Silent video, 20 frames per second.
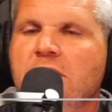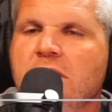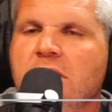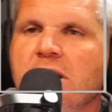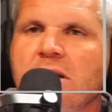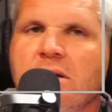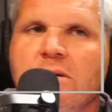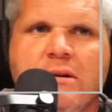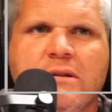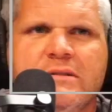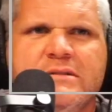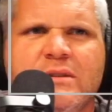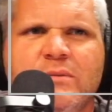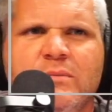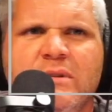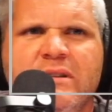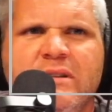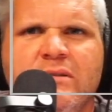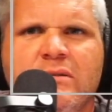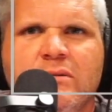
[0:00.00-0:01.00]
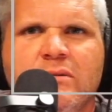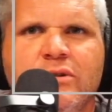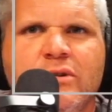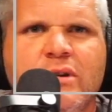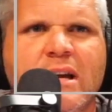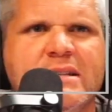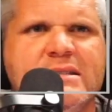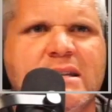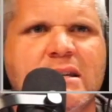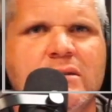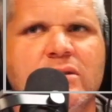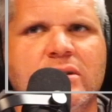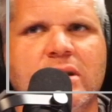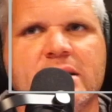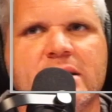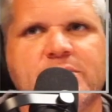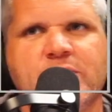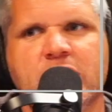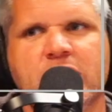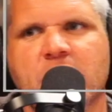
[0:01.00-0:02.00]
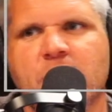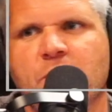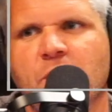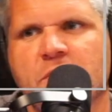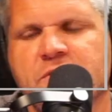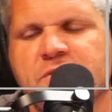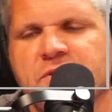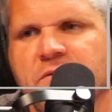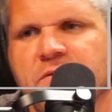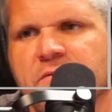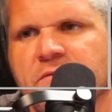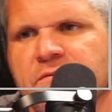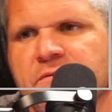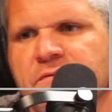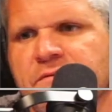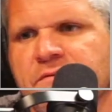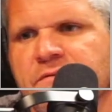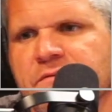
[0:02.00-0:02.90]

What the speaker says: What else did we do? You guys put a bunch of.